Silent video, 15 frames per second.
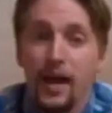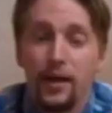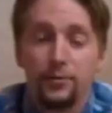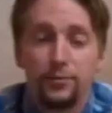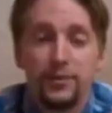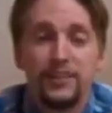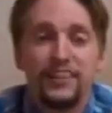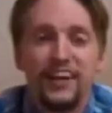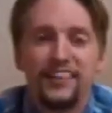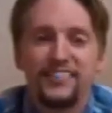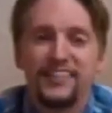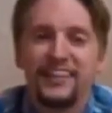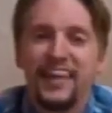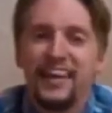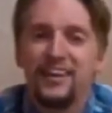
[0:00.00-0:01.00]
And realize
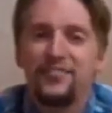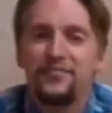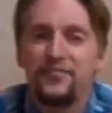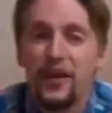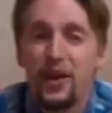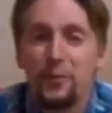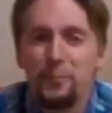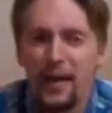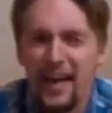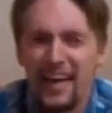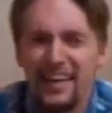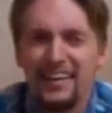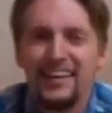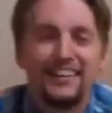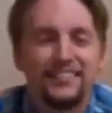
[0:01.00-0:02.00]
that getting fair
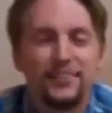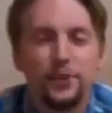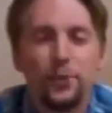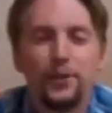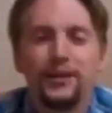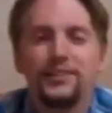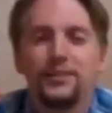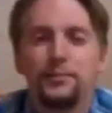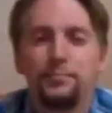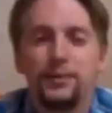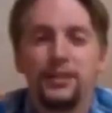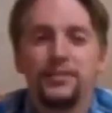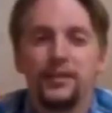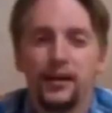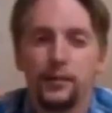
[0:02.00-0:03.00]
pay is going to
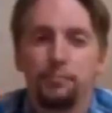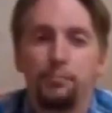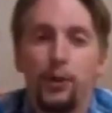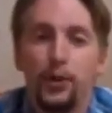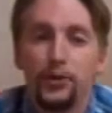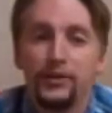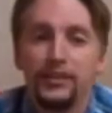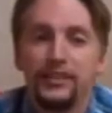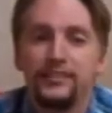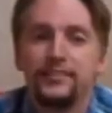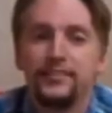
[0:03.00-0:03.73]
be like pulling